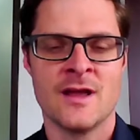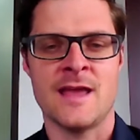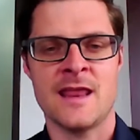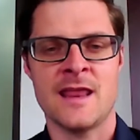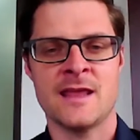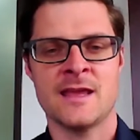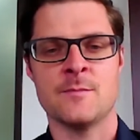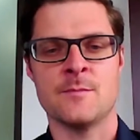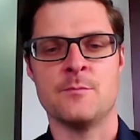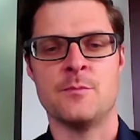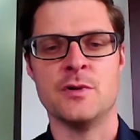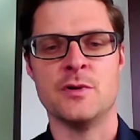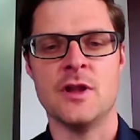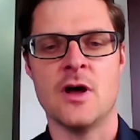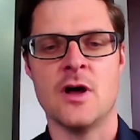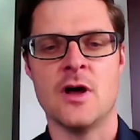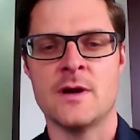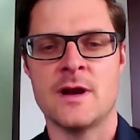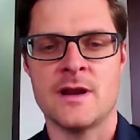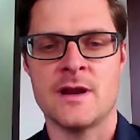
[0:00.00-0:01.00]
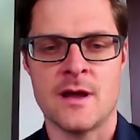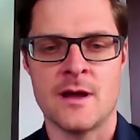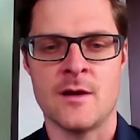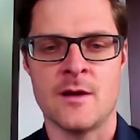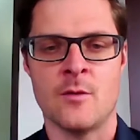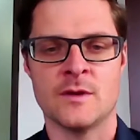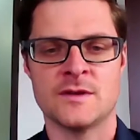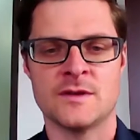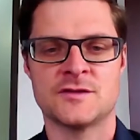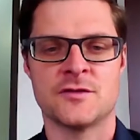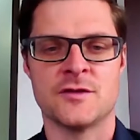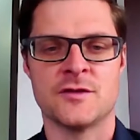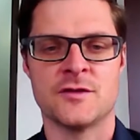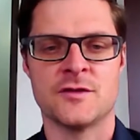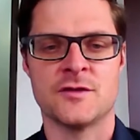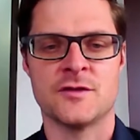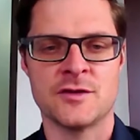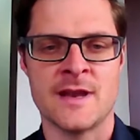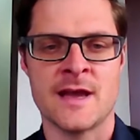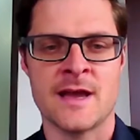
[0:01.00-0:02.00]
Getting it below what's
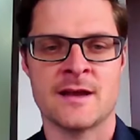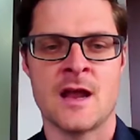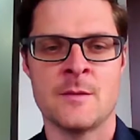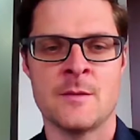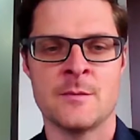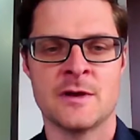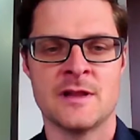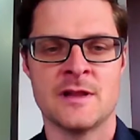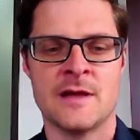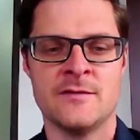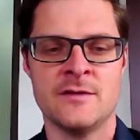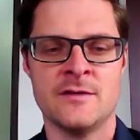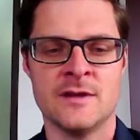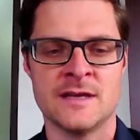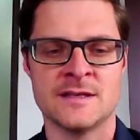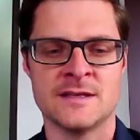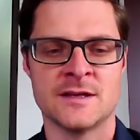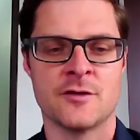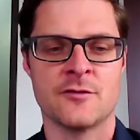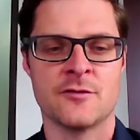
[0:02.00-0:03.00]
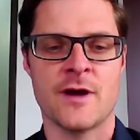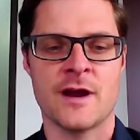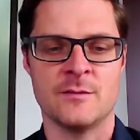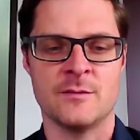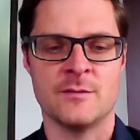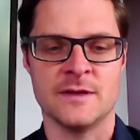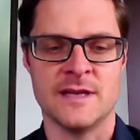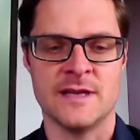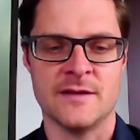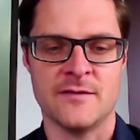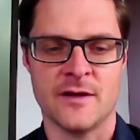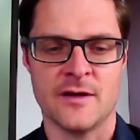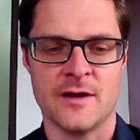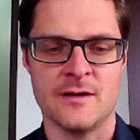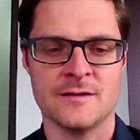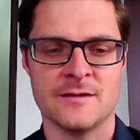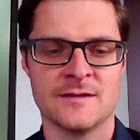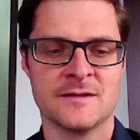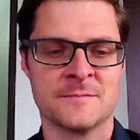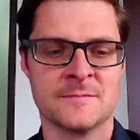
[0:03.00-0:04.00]
traditionally an economic level is incredibly
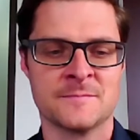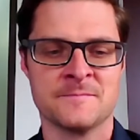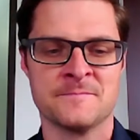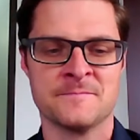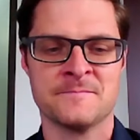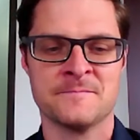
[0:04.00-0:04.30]
difficult.